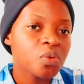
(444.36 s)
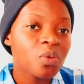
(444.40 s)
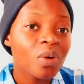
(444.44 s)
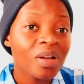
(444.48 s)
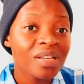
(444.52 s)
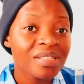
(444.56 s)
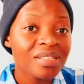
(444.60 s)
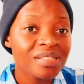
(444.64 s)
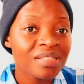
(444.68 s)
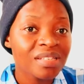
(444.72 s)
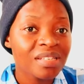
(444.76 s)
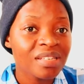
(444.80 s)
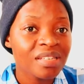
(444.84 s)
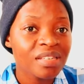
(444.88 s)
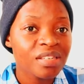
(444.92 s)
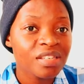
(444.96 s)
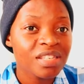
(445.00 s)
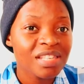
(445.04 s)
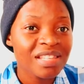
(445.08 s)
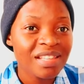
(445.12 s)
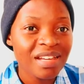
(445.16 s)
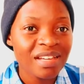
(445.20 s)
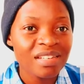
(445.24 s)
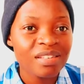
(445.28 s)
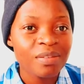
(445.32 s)
wasn't
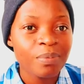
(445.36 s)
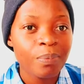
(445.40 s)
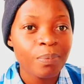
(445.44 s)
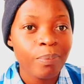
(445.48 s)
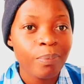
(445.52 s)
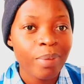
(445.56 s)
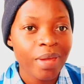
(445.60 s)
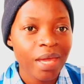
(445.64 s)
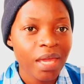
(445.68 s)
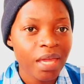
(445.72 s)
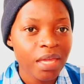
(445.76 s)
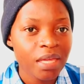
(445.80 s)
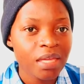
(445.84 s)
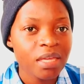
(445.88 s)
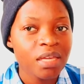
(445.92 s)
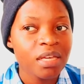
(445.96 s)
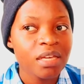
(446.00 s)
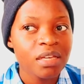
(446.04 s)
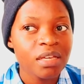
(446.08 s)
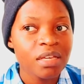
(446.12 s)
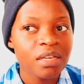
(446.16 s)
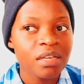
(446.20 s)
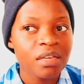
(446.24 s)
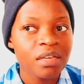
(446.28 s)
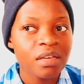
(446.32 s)
that
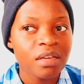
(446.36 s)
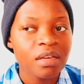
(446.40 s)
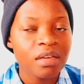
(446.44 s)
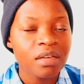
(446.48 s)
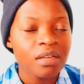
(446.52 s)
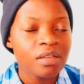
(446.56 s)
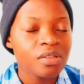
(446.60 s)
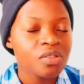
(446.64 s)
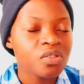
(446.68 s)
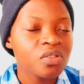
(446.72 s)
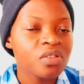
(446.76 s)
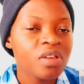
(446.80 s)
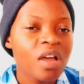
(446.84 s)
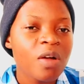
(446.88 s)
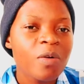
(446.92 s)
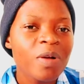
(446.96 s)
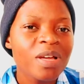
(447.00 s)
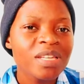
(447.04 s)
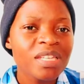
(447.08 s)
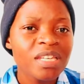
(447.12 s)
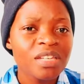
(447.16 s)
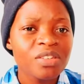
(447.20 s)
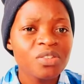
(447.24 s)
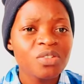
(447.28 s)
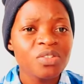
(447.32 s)
paying. So I
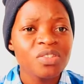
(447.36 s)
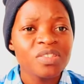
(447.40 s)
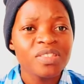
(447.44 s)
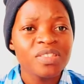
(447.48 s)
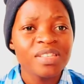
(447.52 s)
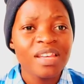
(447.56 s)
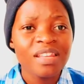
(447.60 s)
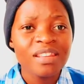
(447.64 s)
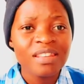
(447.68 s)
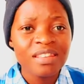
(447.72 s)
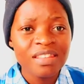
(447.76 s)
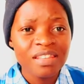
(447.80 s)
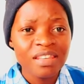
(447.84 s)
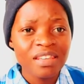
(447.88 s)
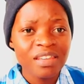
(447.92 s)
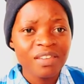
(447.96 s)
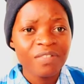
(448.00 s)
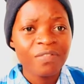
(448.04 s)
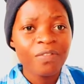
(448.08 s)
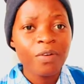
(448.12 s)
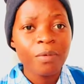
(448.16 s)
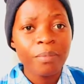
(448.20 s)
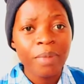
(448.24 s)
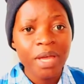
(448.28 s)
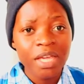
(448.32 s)
wanted to do something
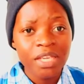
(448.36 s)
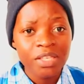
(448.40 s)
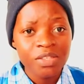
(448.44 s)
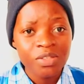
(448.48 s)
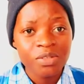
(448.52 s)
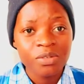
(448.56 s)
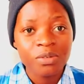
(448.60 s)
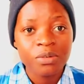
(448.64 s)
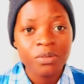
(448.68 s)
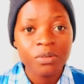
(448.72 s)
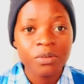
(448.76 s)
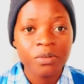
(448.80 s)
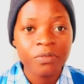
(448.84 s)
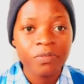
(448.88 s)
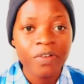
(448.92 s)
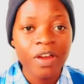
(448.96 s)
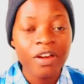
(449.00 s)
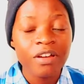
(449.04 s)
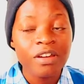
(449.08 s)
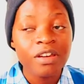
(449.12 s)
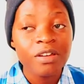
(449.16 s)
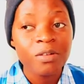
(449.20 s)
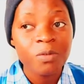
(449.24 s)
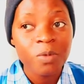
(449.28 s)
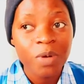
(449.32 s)
for myself. I
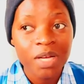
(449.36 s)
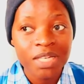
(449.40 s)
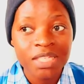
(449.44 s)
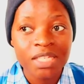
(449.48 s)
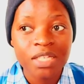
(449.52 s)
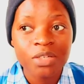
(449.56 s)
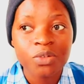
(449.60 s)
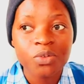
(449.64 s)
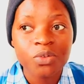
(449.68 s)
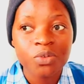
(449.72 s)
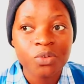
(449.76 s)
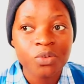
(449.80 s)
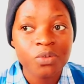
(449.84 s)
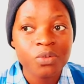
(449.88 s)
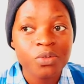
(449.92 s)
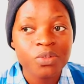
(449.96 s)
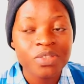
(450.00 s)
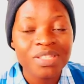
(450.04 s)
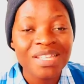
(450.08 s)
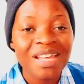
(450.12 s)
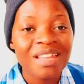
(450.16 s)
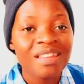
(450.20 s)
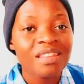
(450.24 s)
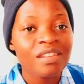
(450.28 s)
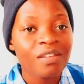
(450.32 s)
really wanted to do
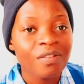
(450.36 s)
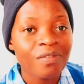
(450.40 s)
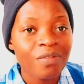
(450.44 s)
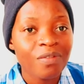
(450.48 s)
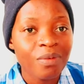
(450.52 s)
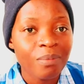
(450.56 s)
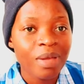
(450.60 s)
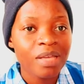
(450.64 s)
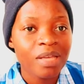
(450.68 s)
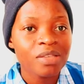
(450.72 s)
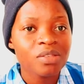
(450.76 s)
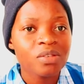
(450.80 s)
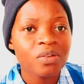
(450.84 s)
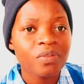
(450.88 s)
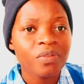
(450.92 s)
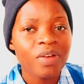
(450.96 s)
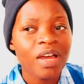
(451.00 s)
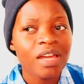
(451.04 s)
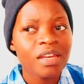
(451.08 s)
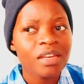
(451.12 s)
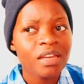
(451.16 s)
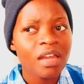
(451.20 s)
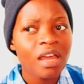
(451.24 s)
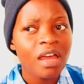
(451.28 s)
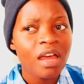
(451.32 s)
something for myself
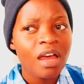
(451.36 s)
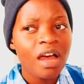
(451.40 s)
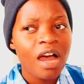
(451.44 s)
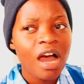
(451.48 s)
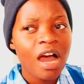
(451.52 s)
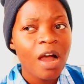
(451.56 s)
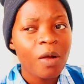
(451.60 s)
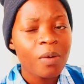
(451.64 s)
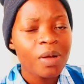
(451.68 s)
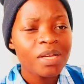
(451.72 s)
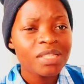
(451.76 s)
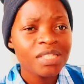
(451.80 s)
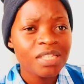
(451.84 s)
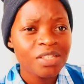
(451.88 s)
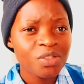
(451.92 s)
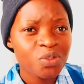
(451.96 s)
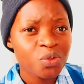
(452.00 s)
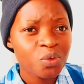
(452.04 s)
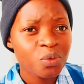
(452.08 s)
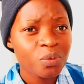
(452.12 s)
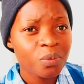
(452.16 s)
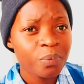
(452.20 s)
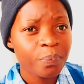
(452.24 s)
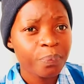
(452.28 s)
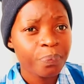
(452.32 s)
and I wanted
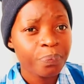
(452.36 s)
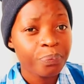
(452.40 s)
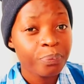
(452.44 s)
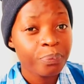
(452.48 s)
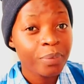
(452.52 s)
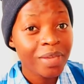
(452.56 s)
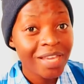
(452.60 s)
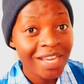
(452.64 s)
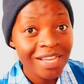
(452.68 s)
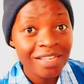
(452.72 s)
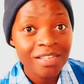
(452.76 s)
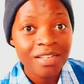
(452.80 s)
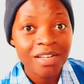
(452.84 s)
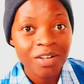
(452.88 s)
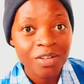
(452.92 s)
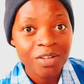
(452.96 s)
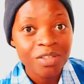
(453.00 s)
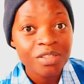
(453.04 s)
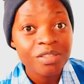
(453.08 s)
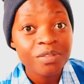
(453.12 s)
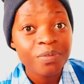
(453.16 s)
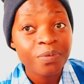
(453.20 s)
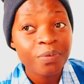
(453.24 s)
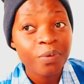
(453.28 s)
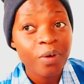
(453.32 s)
to get
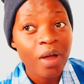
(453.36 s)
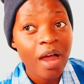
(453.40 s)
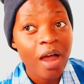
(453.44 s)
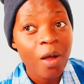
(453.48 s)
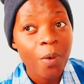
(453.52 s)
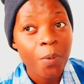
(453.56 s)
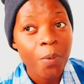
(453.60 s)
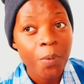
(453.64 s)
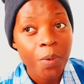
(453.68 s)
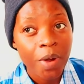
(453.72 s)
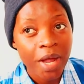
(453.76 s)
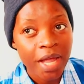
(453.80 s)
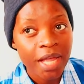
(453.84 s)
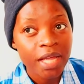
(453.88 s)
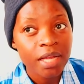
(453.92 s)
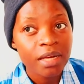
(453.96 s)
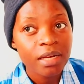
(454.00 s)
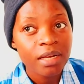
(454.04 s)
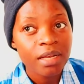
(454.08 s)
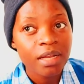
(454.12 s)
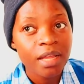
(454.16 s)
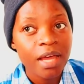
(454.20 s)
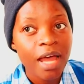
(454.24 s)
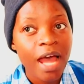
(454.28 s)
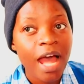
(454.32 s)
lost for a while
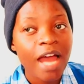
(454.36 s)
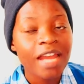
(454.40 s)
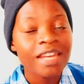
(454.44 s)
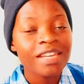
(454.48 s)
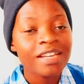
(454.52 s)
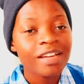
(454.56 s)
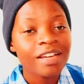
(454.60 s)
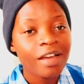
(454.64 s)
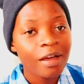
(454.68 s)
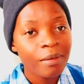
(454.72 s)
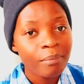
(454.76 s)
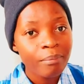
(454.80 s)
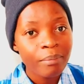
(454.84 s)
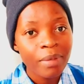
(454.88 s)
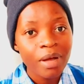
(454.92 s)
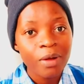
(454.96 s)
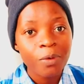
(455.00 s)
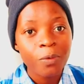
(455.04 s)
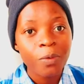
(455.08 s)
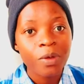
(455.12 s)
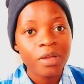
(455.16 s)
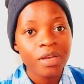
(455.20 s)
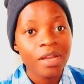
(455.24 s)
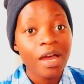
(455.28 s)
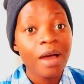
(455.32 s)
and come
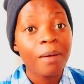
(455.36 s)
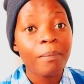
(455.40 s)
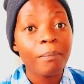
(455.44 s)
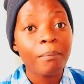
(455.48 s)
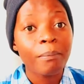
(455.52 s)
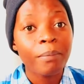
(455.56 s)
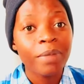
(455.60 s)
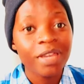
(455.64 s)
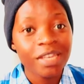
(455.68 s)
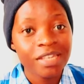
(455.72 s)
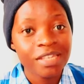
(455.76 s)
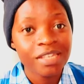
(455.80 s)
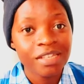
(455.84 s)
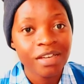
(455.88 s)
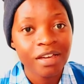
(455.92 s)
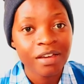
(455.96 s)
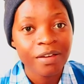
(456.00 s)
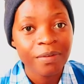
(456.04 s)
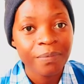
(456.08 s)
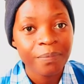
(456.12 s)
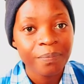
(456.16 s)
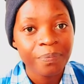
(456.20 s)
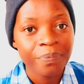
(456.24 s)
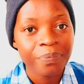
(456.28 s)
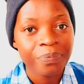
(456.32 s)
back when I'm better.
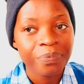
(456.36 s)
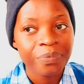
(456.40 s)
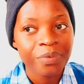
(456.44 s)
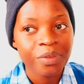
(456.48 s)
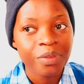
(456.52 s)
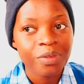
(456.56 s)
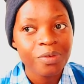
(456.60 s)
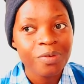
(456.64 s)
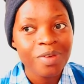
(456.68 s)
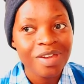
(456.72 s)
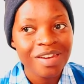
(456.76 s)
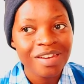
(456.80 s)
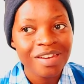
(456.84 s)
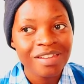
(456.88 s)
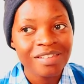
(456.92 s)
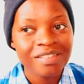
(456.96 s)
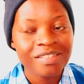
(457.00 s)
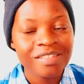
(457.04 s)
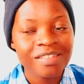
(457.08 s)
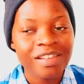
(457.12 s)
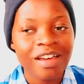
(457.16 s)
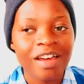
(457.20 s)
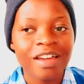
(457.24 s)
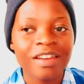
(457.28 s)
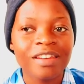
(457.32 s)
You
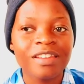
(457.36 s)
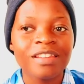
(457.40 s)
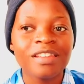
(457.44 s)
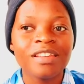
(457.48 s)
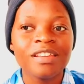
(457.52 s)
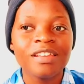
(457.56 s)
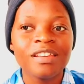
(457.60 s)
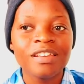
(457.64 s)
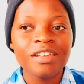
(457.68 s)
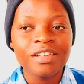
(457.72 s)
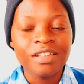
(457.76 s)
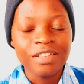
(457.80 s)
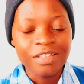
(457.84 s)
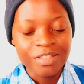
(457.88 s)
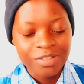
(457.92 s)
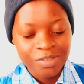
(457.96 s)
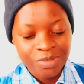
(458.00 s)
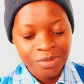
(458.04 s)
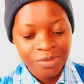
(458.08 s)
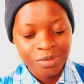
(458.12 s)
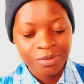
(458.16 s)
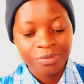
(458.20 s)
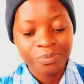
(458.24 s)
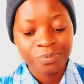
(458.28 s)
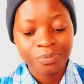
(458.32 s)
understand?
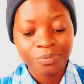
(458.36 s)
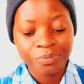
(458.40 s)
So